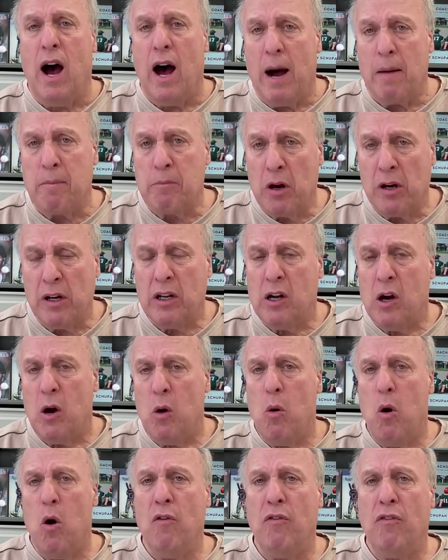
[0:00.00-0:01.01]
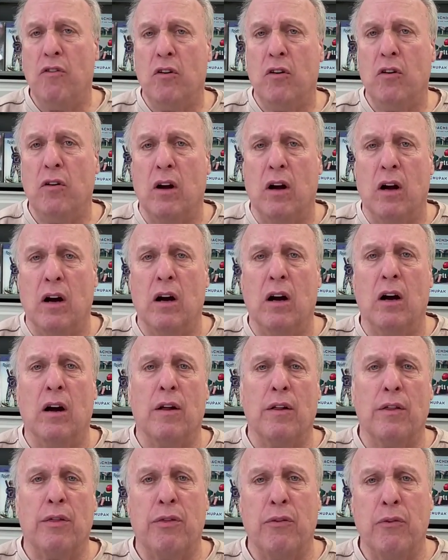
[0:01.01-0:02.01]
I'm going to go
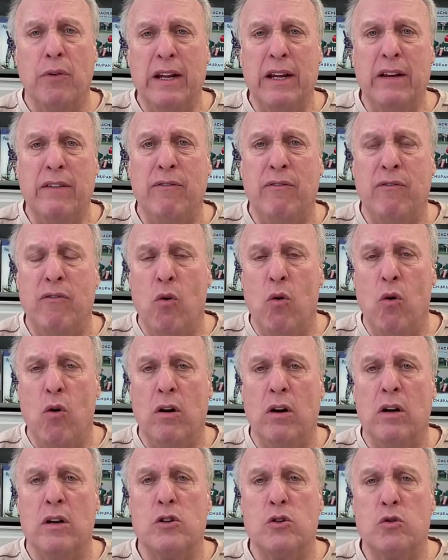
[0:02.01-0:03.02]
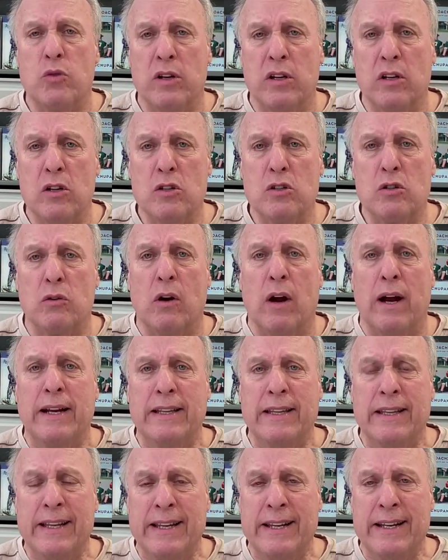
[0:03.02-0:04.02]
over three or four drills or
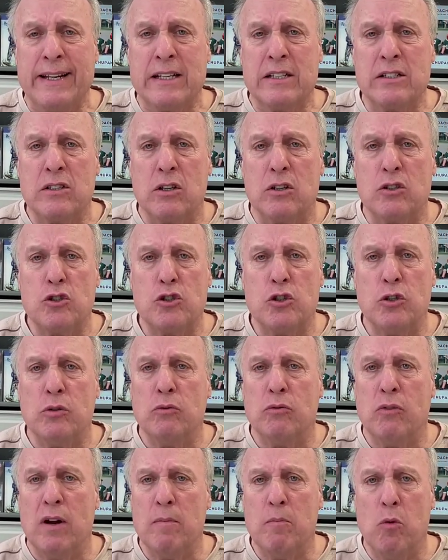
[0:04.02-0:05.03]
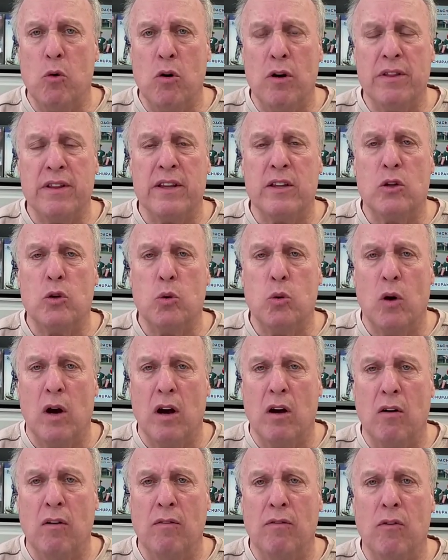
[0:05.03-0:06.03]
ideas. Shouldn't run more than
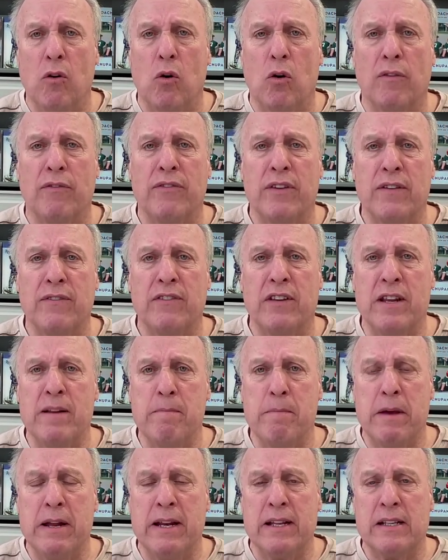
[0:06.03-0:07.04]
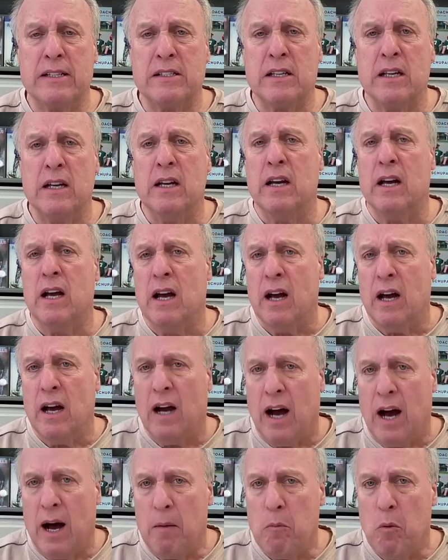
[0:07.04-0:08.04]
12 or 15 minutes.
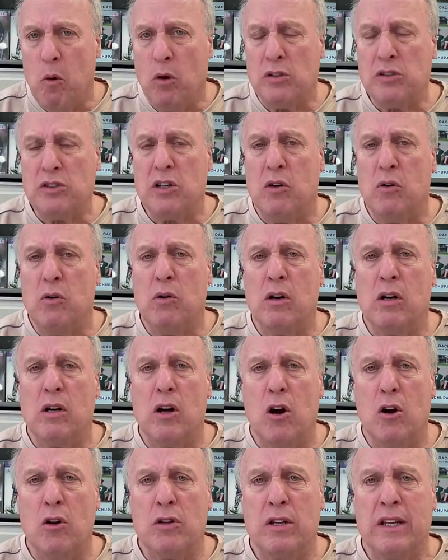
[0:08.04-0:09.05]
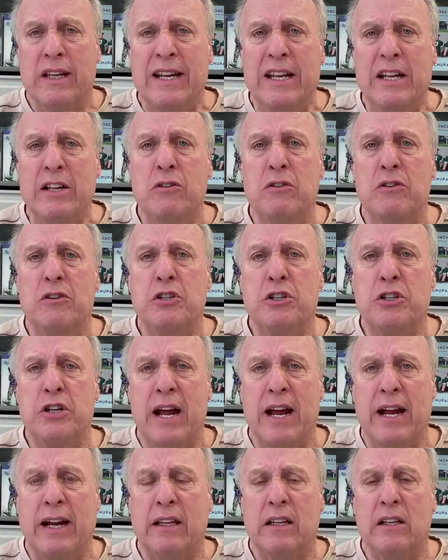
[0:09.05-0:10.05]
I'm also going to
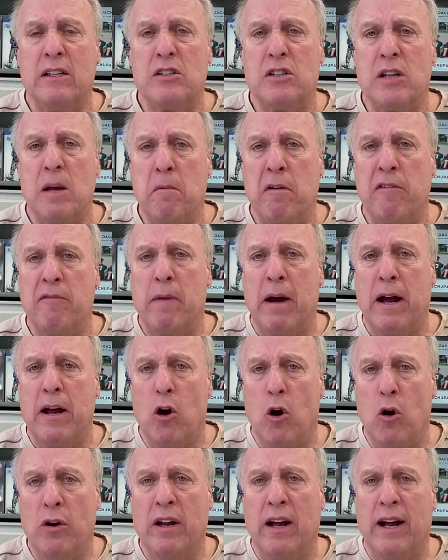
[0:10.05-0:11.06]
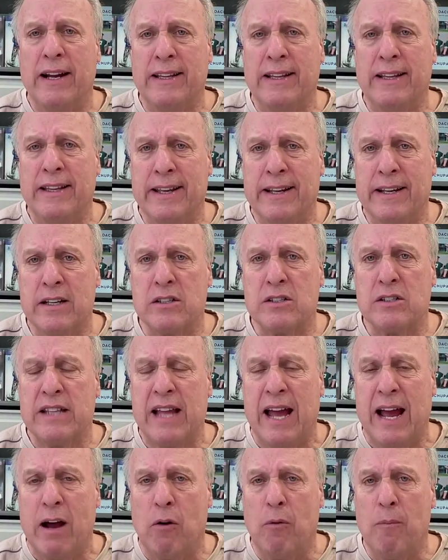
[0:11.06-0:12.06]
interject some of my own ideas.
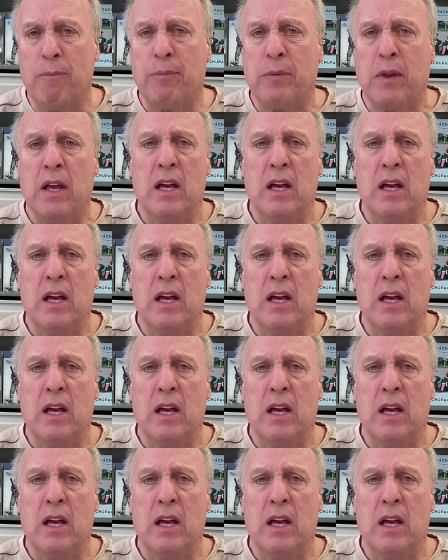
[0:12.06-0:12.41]
Now,